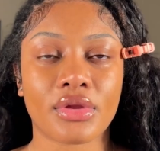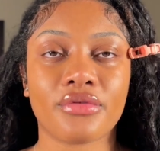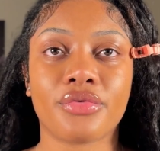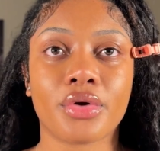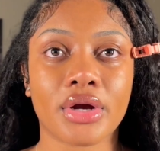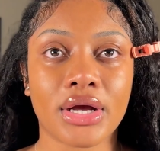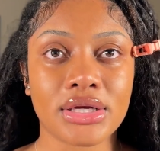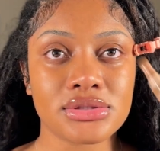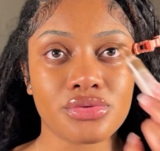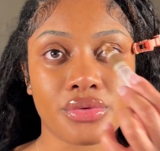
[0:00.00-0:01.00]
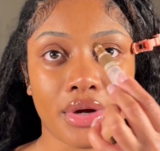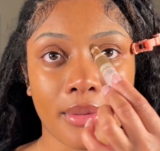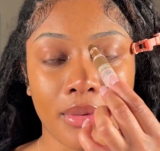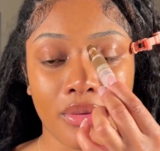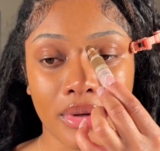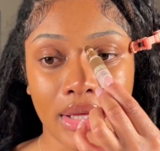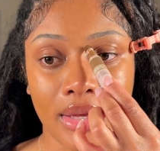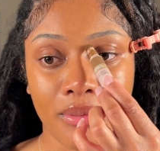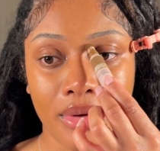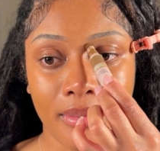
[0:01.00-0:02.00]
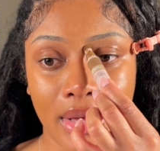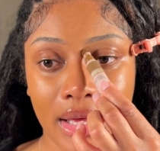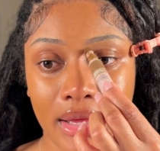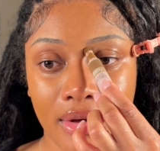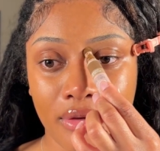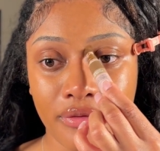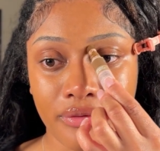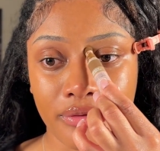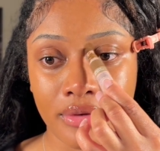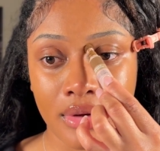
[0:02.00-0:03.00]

For a contour, I'm going in with my e.l.f.